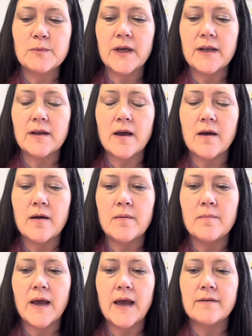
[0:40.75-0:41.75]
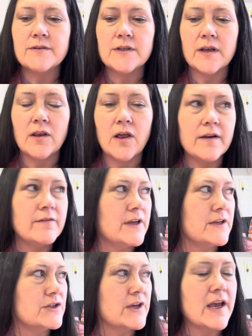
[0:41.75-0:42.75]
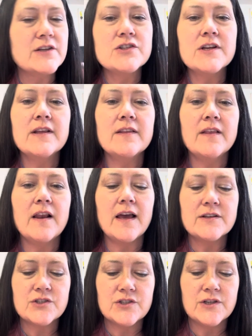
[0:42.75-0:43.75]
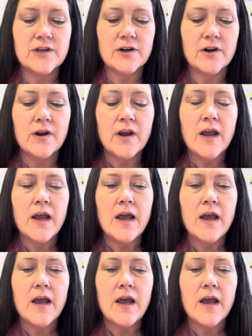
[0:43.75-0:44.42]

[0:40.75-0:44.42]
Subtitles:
but I have done a lot of education in the last year.